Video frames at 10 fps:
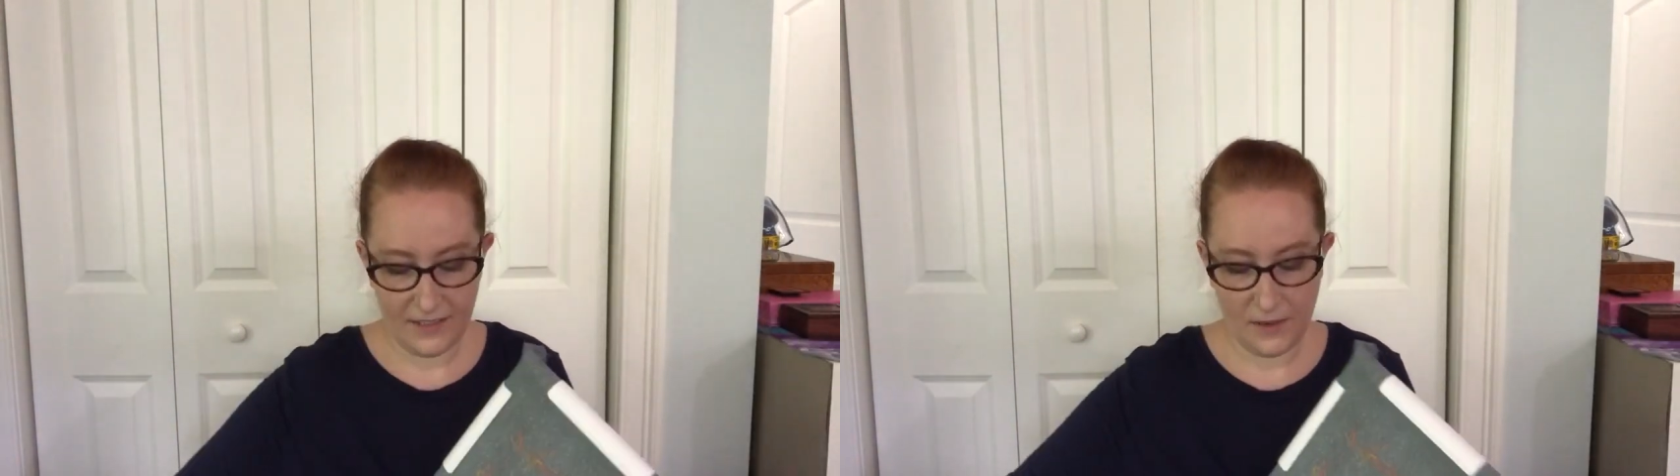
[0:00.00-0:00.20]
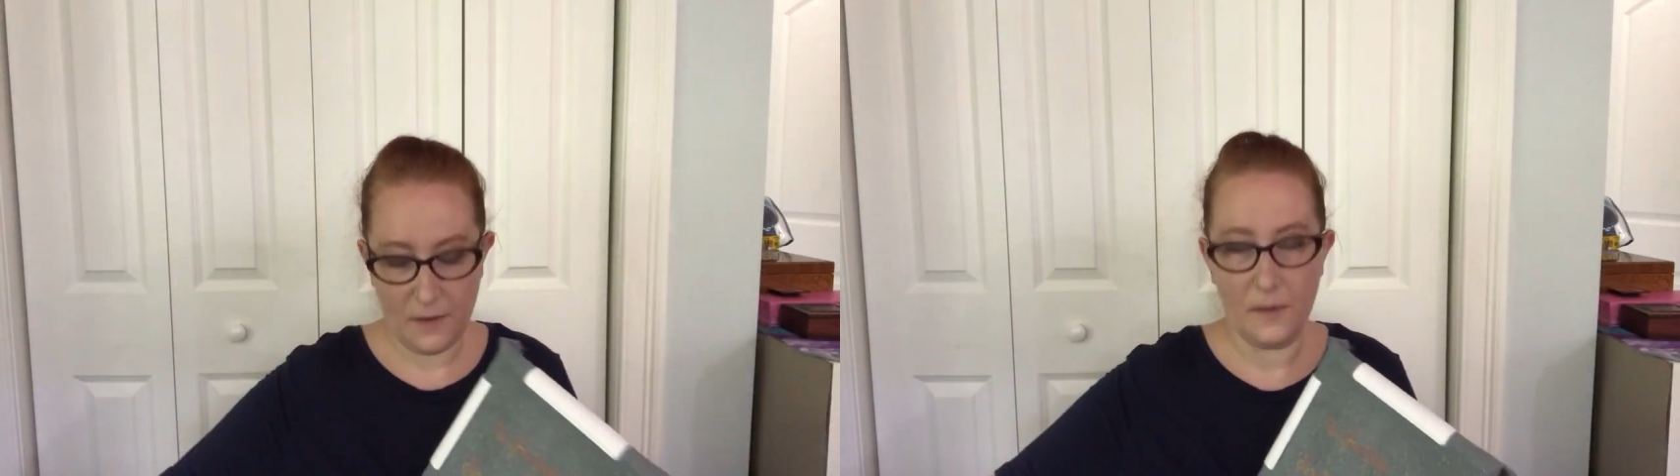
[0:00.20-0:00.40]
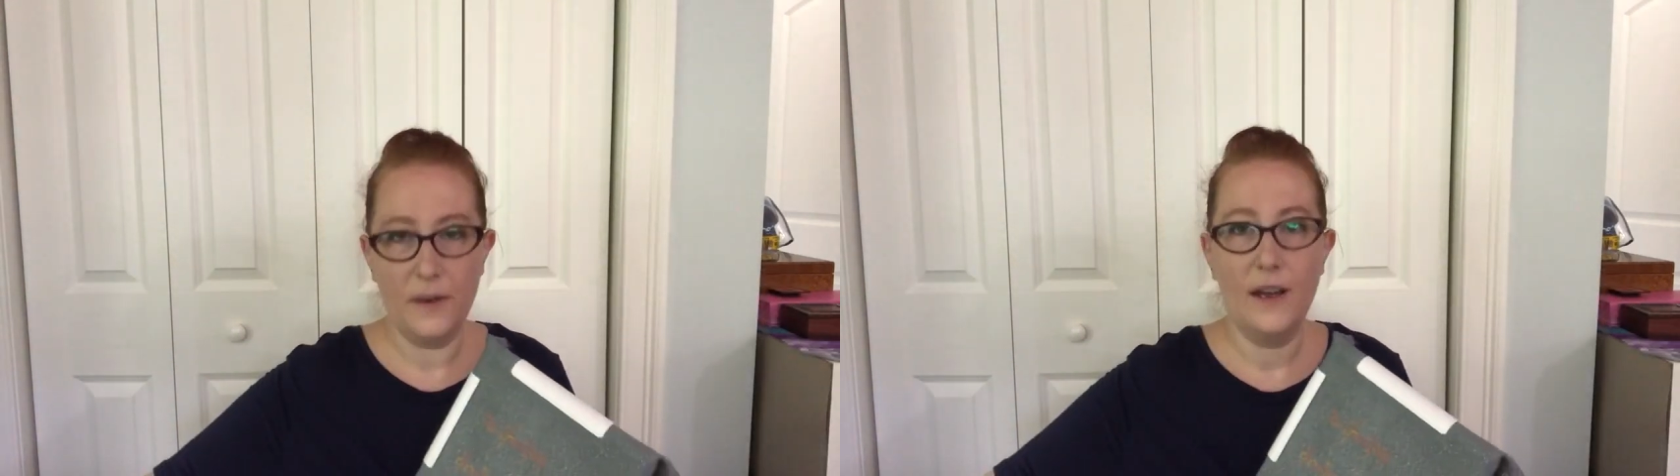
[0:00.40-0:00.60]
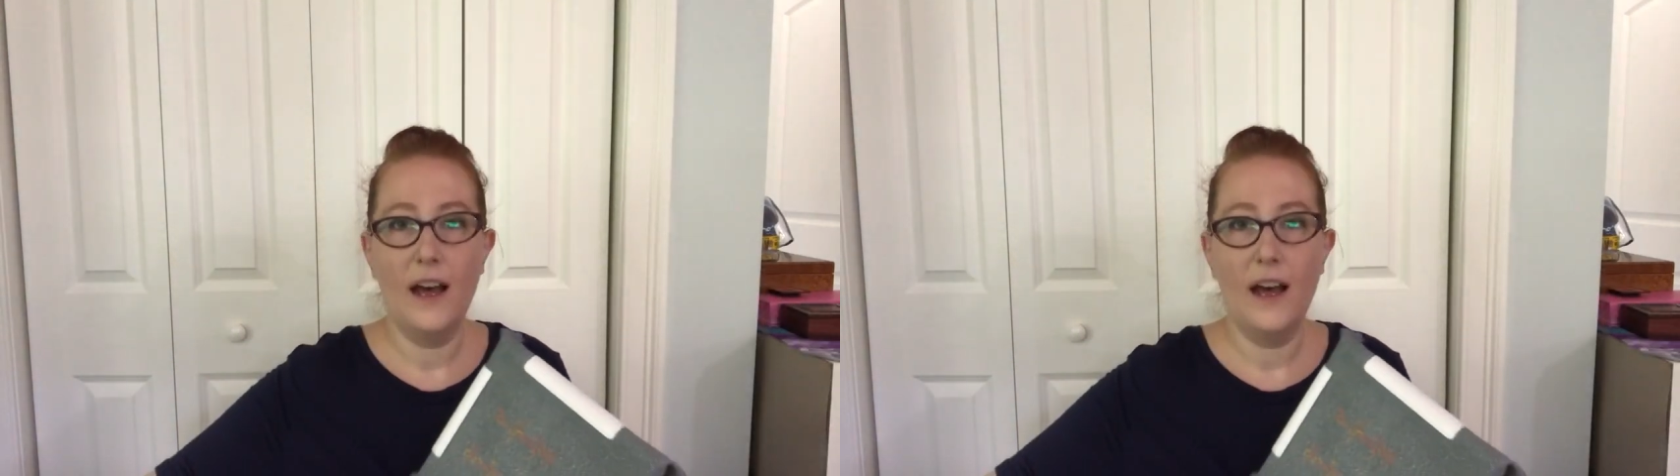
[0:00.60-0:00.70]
So